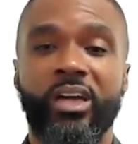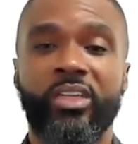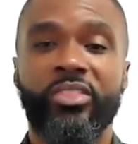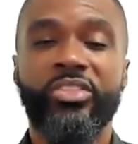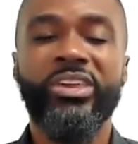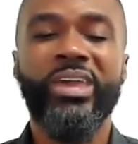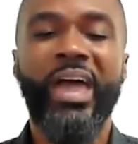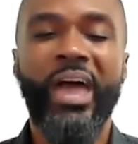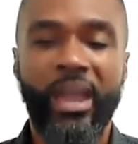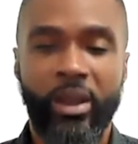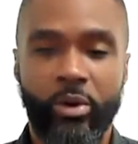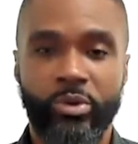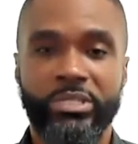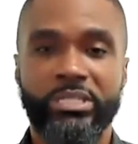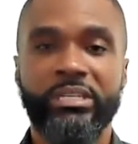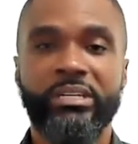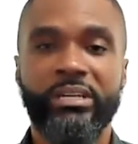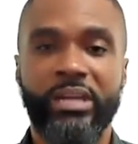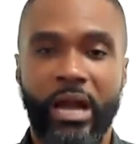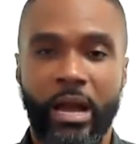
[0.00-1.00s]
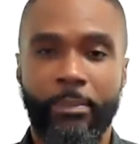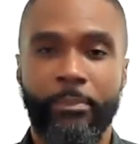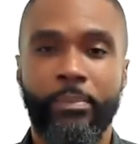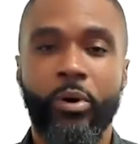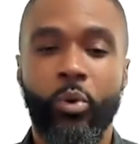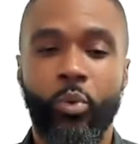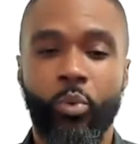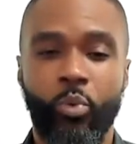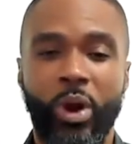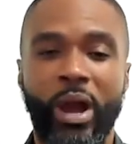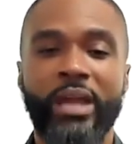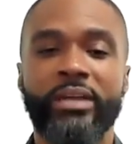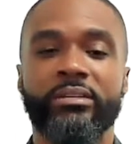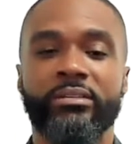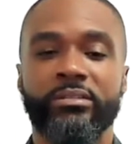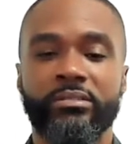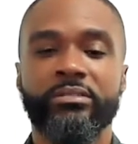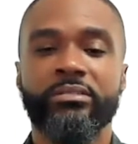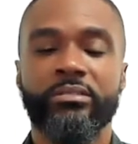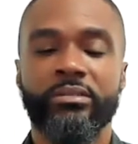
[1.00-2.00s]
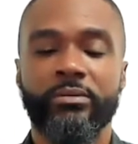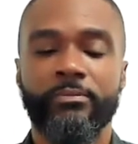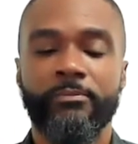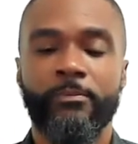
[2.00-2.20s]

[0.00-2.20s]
The equity gap widened.